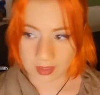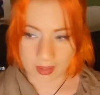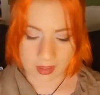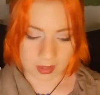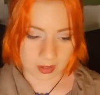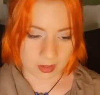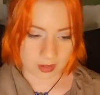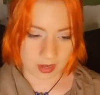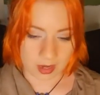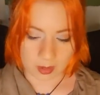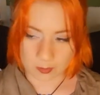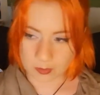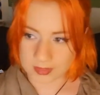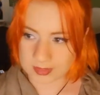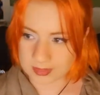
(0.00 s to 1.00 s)
uh,
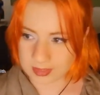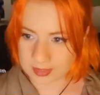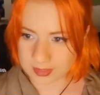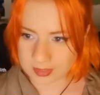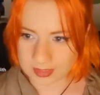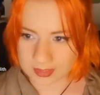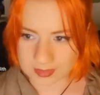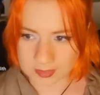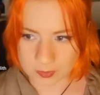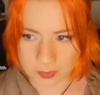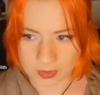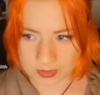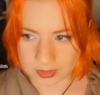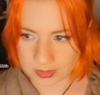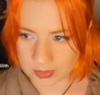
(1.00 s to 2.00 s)
how we see things
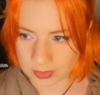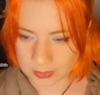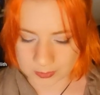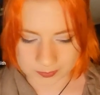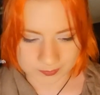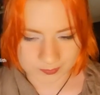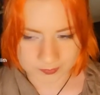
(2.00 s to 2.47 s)
with, you know,